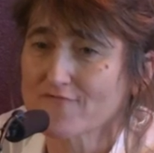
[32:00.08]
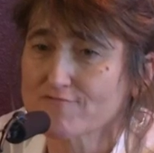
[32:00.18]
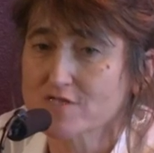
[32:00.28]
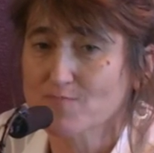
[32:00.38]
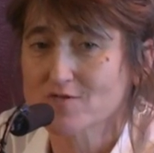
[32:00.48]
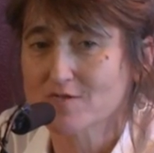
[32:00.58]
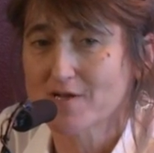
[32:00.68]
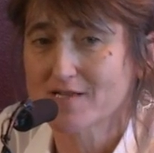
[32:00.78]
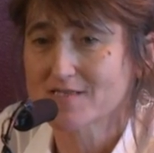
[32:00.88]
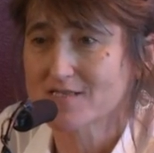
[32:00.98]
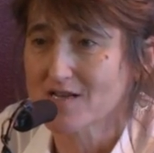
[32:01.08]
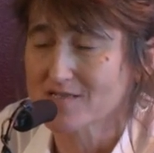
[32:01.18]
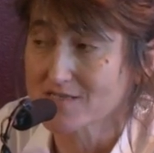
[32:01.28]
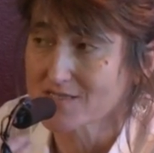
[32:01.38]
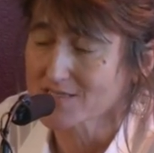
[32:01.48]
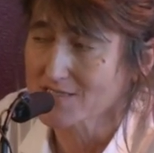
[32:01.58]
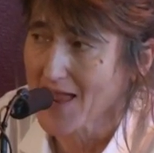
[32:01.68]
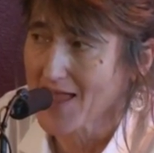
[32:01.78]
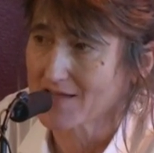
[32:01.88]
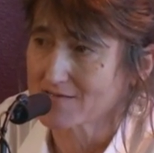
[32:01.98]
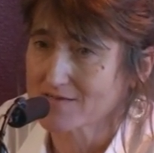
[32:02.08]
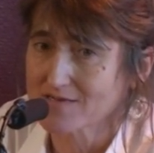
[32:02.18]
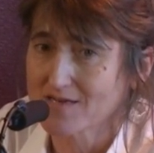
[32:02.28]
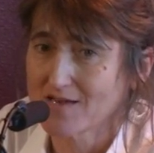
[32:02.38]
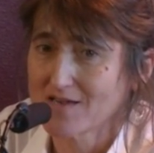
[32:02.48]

have a responsibility to understand,